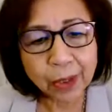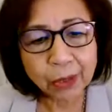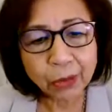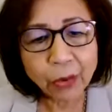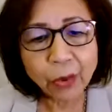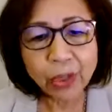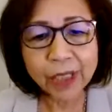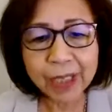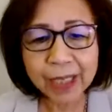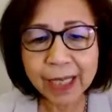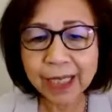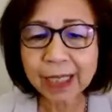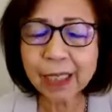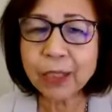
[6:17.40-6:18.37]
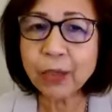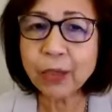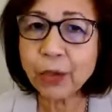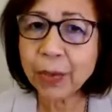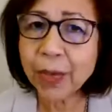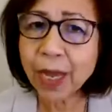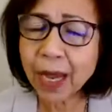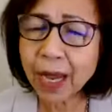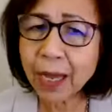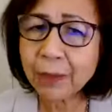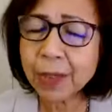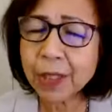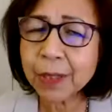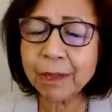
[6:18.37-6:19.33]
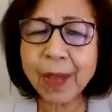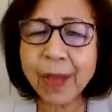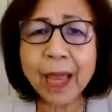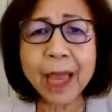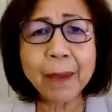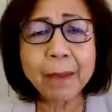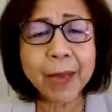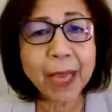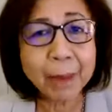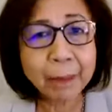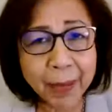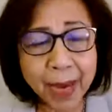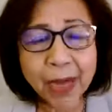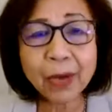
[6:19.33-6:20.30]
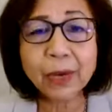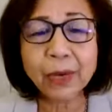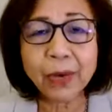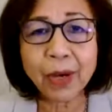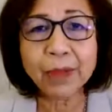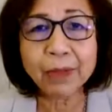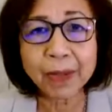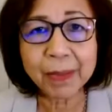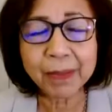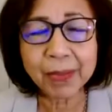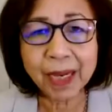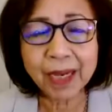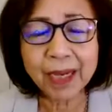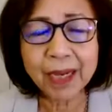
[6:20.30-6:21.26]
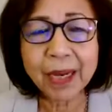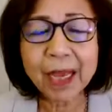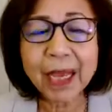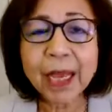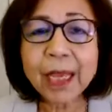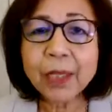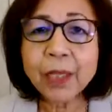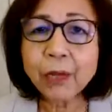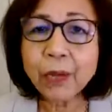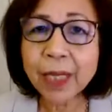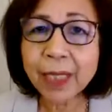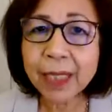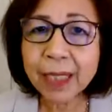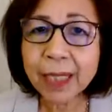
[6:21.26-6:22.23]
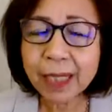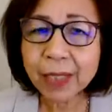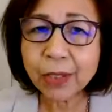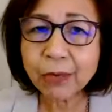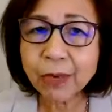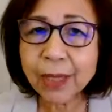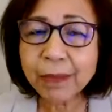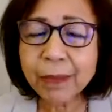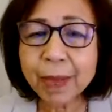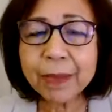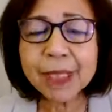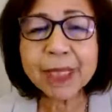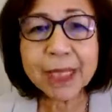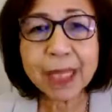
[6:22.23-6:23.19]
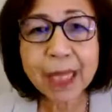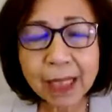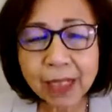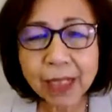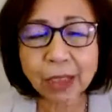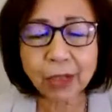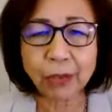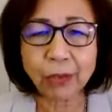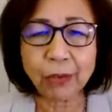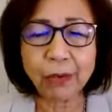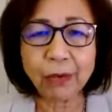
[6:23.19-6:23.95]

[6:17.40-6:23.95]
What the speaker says: coordinated global arms embargo on Myanmar. They want these UN member states to